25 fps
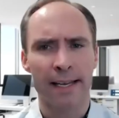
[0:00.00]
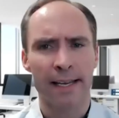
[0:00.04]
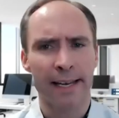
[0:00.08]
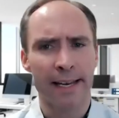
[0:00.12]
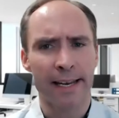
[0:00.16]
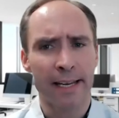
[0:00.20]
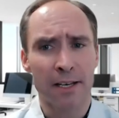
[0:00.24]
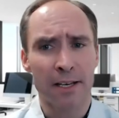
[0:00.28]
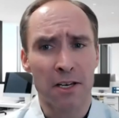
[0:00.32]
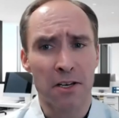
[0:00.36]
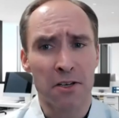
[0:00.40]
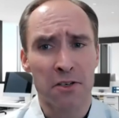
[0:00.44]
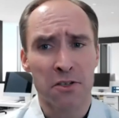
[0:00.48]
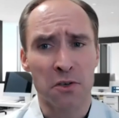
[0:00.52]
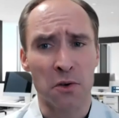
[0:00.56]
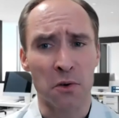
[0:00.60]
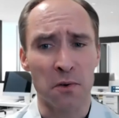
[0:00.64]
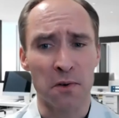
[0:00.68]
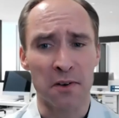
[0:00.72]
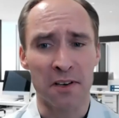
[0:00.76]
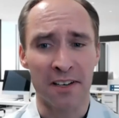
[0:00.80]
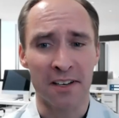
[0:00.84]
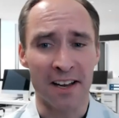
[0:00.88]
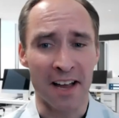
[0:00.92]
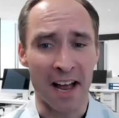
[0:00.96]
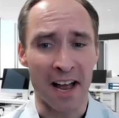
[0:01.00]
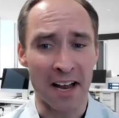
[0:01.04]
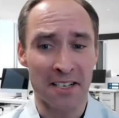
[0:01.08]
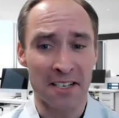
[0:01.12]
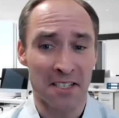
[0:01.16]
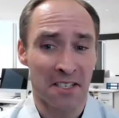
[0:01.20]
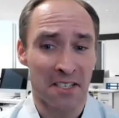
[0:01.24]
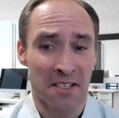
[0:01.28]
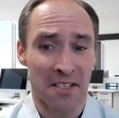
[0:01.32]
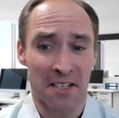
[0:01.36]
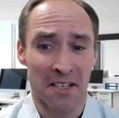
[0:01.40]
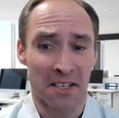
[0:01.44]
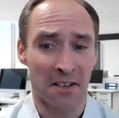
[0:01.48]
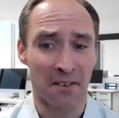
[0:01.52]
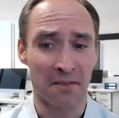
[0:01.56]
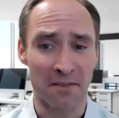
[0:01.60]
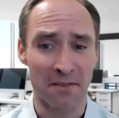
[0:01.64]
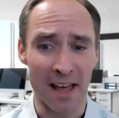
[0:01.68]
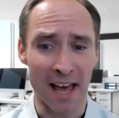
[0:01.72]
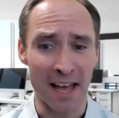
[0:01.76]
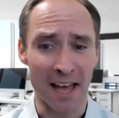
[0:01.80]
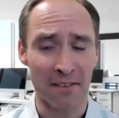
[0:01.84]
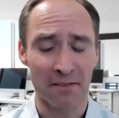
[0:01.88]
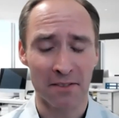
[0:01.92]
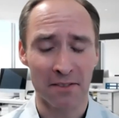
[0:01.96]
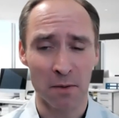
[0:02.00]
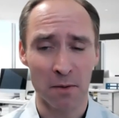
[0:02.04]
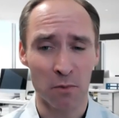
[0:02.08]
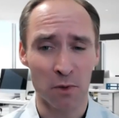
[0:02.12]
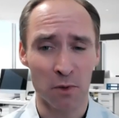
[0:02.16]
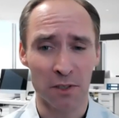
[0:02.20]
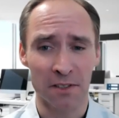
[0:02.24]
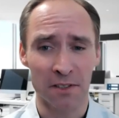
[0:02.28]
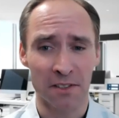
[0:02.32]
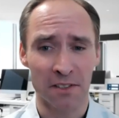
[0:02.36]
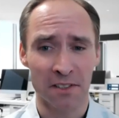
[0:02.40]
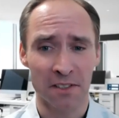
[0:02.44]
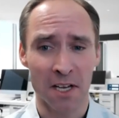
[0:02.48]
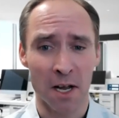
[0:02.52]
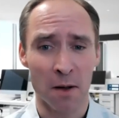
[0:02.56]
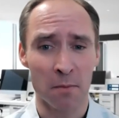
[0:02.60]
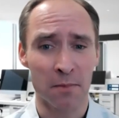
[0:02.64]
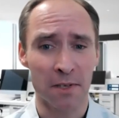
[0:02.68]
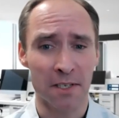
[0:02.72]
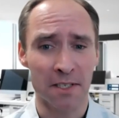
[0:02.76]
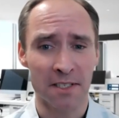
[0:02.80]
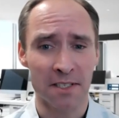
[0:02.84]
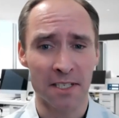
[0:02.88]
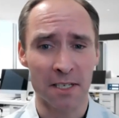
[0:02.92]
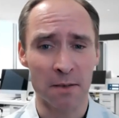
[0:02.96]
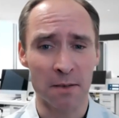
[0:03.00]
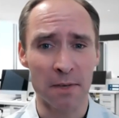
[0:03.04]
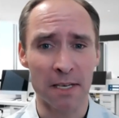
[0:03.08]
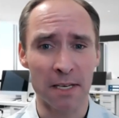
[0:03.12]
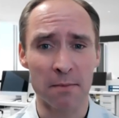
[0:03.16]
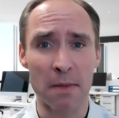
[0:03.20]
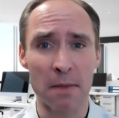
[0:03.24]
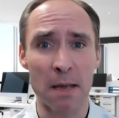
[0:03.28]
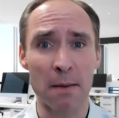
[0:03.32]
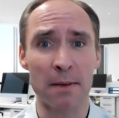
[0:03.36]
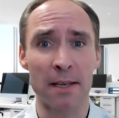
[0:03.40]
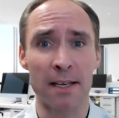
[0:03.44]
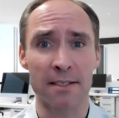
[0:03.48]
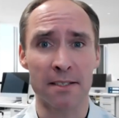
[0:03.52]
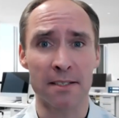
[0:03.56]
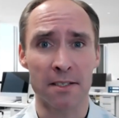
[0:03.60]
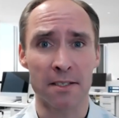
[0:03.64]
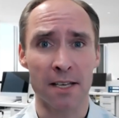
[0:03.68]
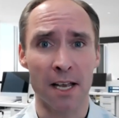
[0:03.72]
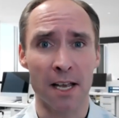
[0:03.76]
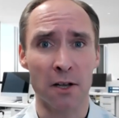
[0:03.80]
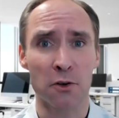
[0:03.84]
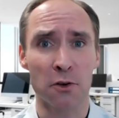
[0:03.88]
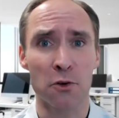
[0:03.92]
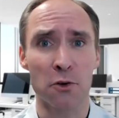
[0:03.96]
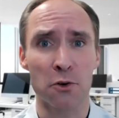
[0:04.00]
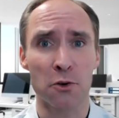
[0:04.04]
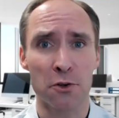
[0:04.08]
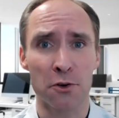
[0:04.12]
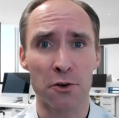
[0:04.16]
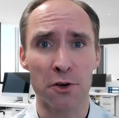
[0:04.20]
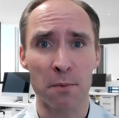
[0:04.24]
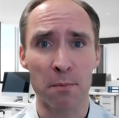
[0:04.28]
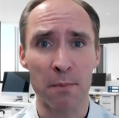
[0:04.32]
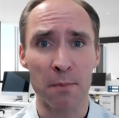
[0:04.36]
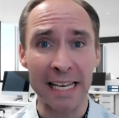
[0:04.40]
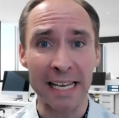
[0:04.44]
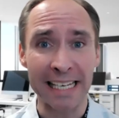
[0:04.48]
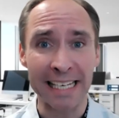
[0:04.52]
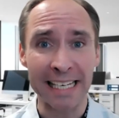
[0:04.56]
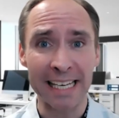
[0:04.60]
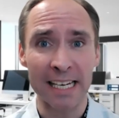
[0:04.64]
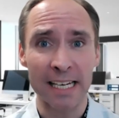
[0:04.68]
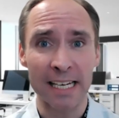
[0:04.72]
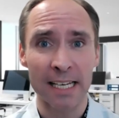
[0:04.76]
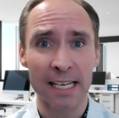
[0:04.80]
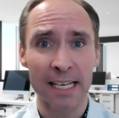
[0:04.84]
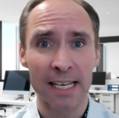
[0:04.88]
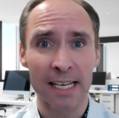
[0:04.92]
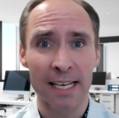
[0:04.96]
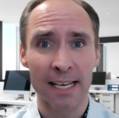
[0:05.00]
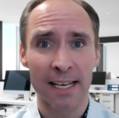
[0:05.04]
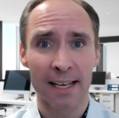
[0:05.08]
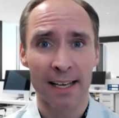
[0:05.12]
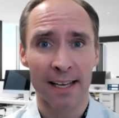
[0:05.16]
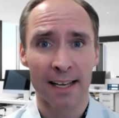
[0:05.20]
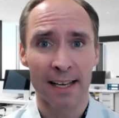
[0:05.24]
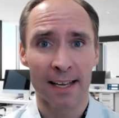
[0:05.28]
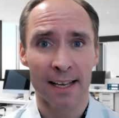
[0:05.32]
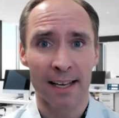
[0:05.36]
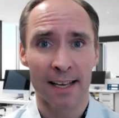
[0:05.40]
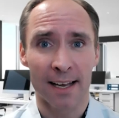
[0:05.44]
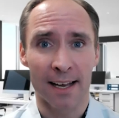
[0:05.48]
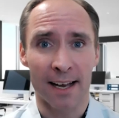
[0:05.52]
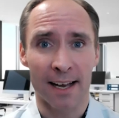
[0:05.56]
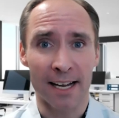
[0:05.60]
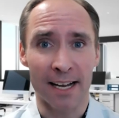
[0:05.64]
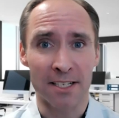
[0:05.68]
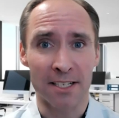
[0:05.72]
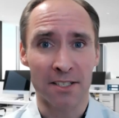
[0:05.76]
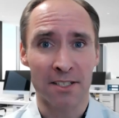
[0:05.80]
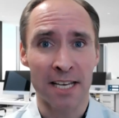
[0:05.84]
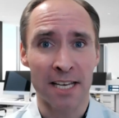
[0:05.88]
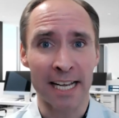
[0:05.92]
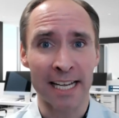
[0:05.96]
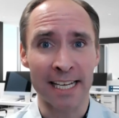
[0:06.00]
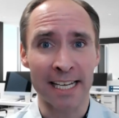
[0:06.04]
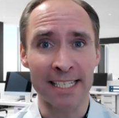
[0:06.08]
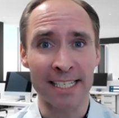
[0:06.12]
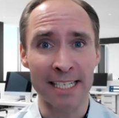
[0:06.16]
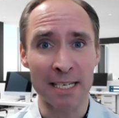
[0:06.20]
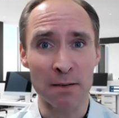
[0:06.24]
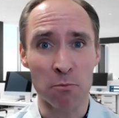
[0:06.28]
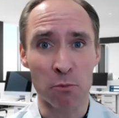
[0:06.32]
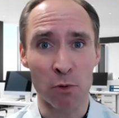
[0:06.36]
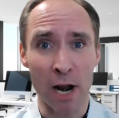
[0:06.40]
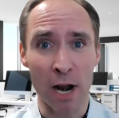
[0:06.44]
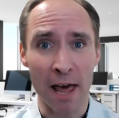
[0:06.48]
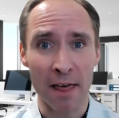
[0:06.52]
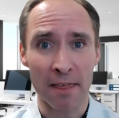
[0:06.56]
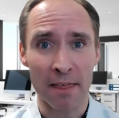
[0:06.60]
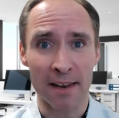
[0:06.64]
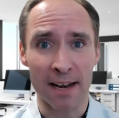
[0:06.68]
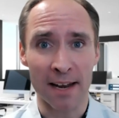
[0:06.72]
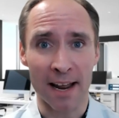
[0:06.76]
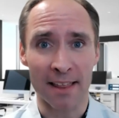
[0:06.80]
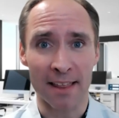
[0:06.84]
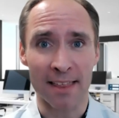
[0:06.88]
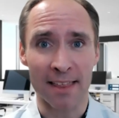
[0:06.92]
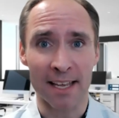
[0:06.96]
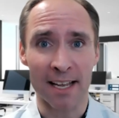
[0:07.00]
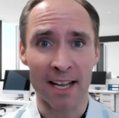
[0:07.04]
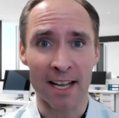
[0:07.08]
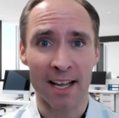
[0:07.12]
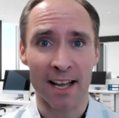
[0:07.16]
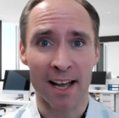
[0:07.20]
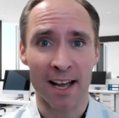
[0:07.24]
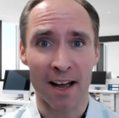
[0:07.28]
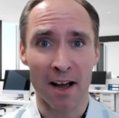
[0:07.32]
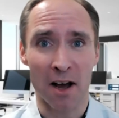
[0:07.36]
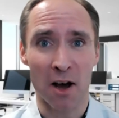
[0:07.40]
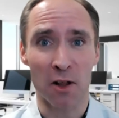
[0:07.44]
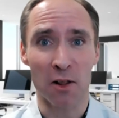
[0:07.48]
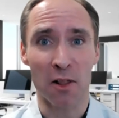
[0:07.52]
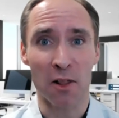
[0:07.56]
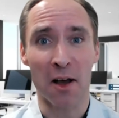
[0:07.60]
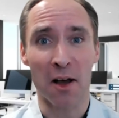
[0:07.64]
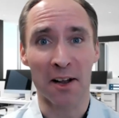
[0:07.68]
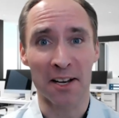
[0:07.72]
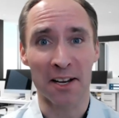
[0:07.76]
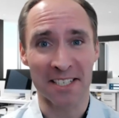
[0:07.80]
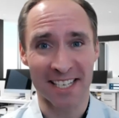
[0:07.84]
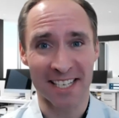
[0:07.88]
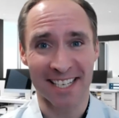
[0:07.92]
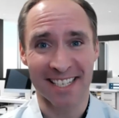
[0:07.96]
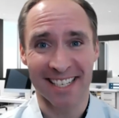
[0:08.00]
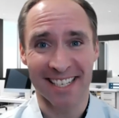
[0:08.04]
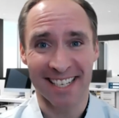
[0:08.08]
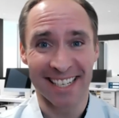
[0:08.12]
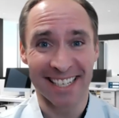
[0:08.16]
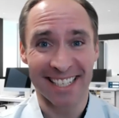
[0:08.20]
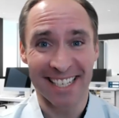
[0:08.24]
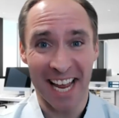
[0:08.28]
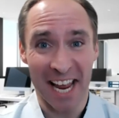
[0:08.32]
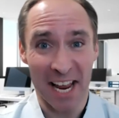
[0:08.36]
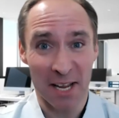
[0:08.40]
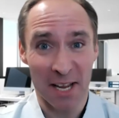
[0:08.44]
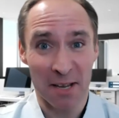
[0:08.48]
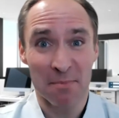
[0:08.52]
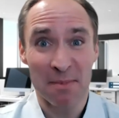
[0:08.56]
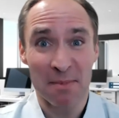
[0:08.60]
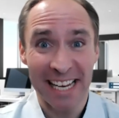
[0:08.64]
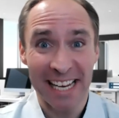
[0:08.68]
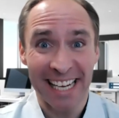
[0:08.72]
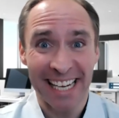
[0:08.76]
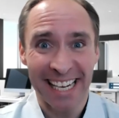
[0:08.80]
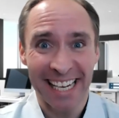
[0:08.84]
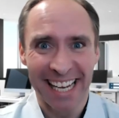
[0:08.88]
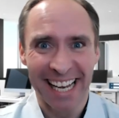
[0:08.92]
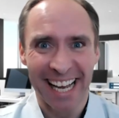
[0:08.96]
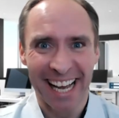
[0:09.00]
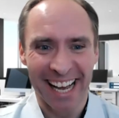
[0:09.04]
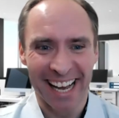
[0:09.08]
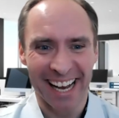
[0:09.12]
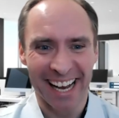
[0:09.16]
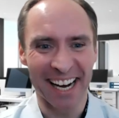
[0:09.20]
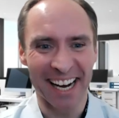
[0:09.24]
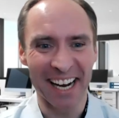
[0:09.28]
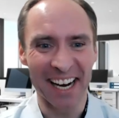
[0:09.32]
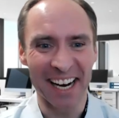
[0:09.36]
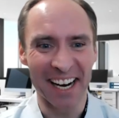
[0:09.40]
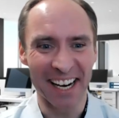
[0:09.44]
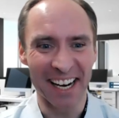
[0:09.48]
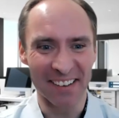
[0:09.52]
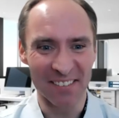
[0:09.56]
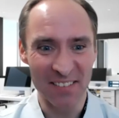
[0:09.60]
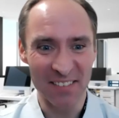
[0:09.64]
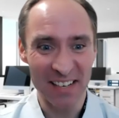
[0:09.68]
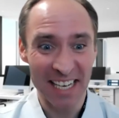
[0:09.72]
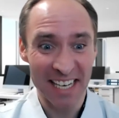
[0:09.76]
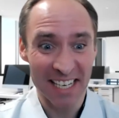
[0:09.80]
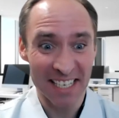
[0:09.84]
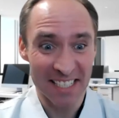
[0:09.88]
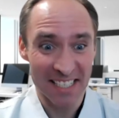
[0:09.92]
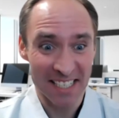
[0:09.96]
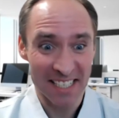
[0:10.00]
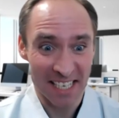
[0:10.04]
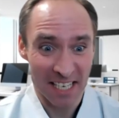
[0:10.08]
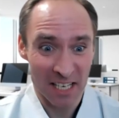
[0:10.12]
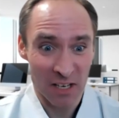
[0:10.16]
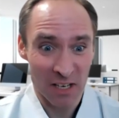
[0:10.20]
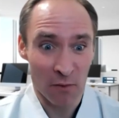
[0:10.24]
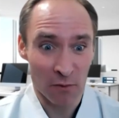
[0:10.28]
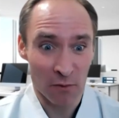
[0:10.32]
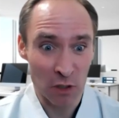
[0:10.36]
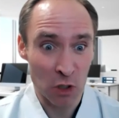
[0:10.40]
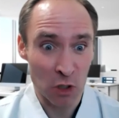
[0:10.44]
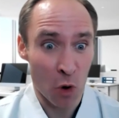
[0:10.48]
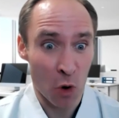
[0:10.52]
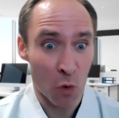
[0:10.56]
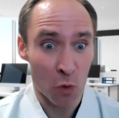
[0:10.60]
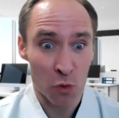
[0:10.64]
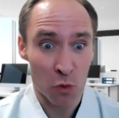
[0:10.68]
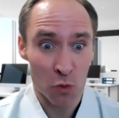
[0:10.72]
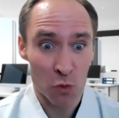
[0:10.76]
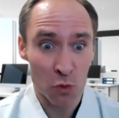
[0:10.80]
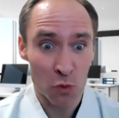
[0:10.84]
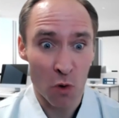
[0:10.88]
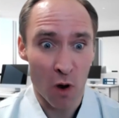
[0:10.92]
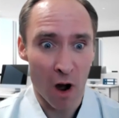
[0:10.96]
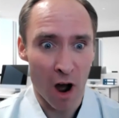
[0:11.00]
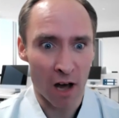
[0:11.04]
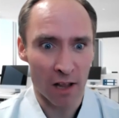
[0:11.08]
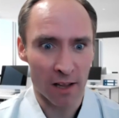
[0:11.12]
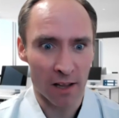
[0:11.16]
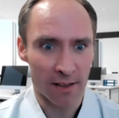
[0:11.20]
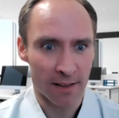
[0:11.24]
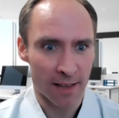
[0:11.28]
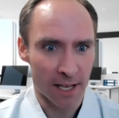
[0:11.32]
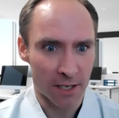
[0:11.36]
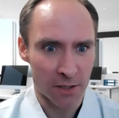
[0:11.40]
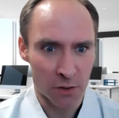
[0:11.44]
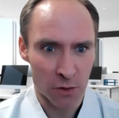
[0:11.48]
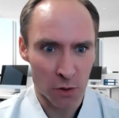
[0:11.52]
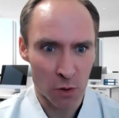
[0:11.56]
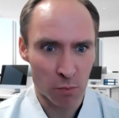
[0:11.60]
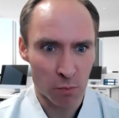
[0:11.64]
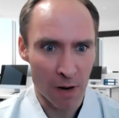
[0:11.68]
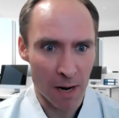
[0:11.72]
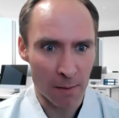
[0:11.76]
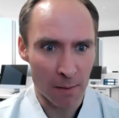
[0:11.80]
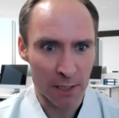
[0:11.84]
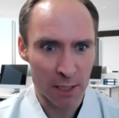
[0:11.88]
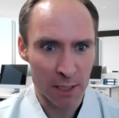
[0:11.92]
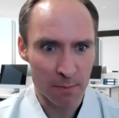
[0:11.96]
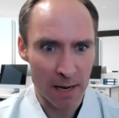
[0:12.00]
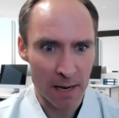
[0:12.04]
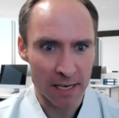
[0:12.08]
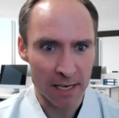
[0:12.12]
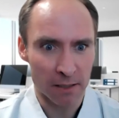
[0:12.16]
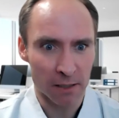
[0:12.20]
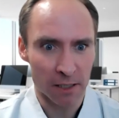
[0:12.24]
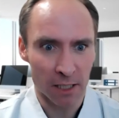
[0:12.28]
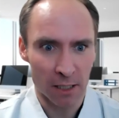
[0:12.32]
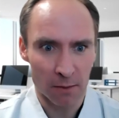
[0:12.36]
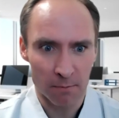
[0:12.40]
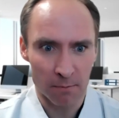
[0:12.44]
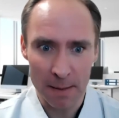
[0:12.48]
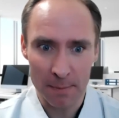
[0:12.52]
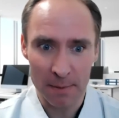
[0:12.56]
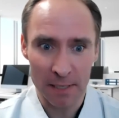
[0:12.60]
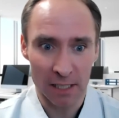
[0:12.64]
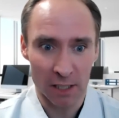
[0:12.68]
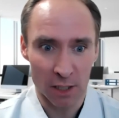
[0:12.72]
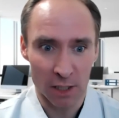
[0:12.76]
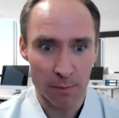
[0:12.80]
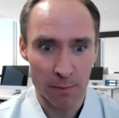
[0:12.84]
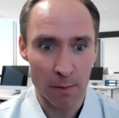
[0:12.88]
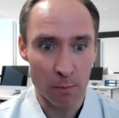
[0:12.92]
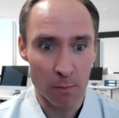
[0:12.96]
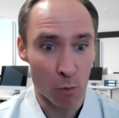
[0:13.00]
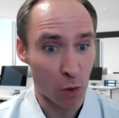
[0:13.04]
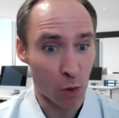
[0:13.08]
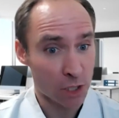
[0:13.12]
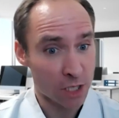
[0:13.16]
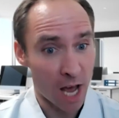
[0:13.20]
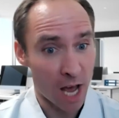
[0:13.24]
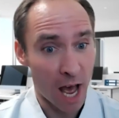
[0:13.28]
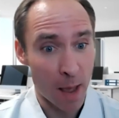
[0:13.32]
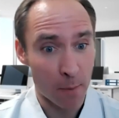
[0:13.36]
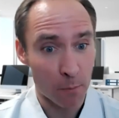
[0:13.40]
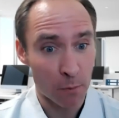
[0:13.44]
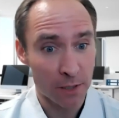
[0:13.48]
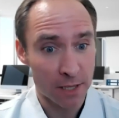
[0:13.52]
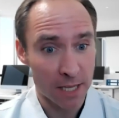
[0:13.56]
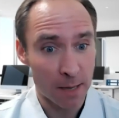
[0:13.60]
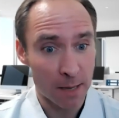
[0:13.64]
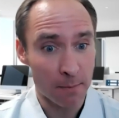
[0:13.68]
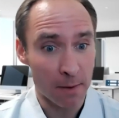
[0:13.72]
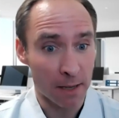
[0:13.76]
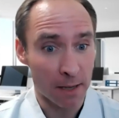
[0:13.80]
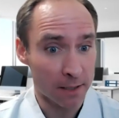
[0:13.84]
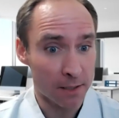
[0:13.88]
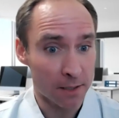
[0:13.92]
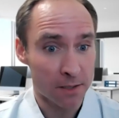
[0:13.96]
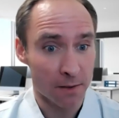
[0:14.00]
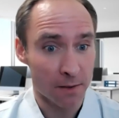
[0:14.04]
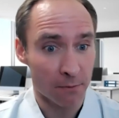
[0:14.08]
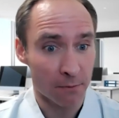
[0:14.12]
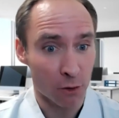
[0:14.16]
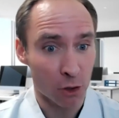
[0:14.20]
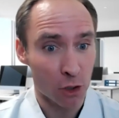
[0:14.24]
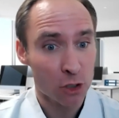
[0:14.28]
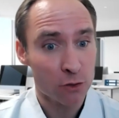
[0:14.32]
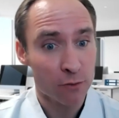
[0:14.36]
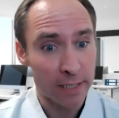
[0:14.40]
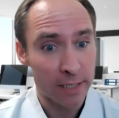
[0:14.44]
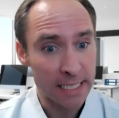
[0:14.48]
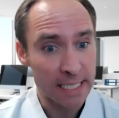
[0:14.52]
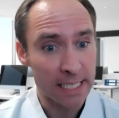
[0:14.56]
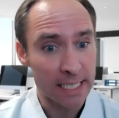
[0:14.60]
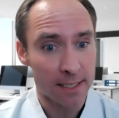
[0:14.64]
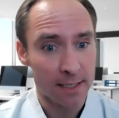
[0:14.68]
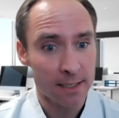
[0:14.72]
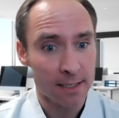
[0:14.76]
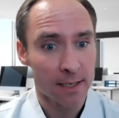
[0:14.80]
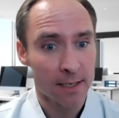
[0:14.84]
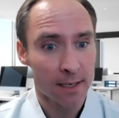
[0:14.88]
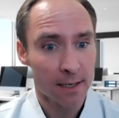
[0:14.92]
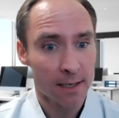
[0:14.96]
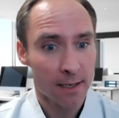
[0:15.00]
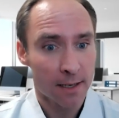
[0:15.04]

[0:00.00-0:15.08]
And, and, and so I just think of that. If someone's come to see me maybe as a second or third opinion, right, I just take a deep breath and I think, how long is this going to take me? Uh, because you have to go through all of that. So you probably spend a little, maybe a little bit more time with them, at least the first visit.